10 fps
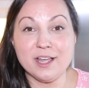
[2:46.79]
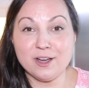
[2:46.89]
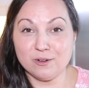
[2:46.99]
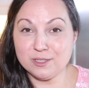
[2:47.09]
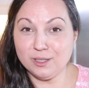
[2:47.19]
It
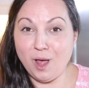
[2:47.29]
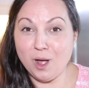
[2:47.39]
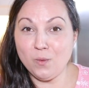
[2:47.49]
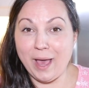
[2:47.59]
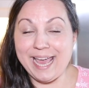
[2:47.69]
goes a
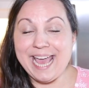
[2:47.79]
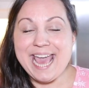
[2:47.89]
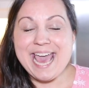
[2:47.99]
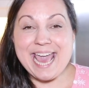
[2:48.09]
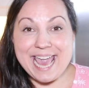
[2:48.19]
long way,
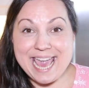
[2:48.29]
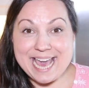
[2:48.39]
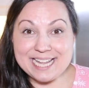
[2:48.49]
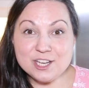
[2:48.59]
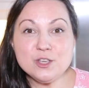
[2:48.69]

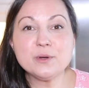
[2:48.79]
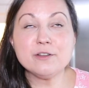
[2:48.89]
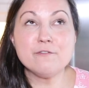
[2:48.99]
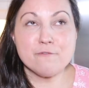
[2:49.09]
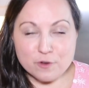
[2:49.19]
and you
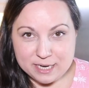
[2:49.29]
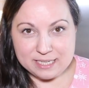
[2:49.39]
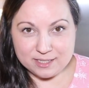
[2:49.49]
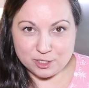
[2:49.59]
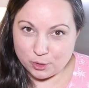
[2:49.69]
can
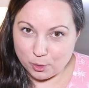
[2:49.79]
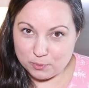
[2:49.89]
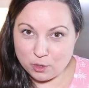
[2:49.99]
freeze soup.